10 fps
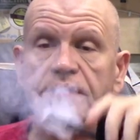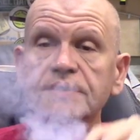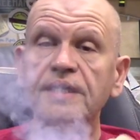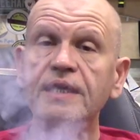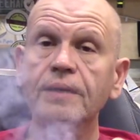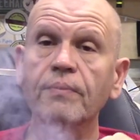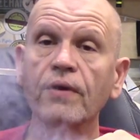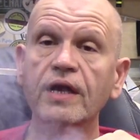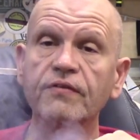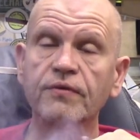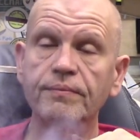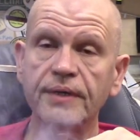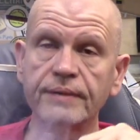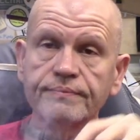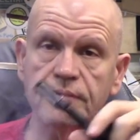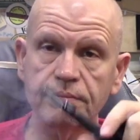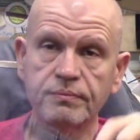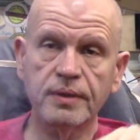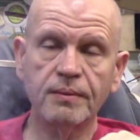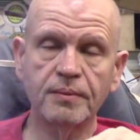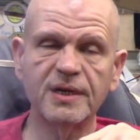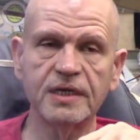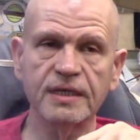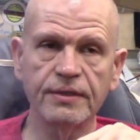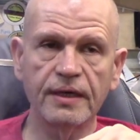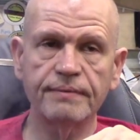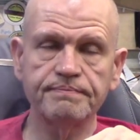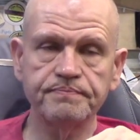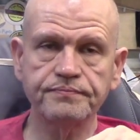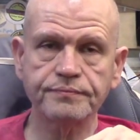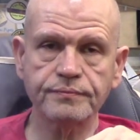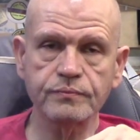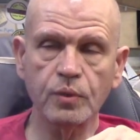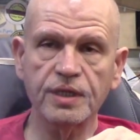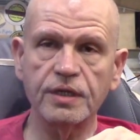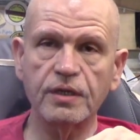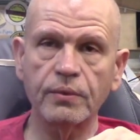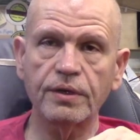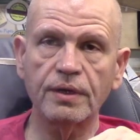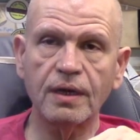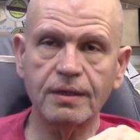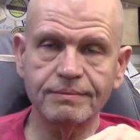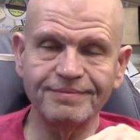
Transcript: So you get a break from me. You probably need that, whether you know it or not.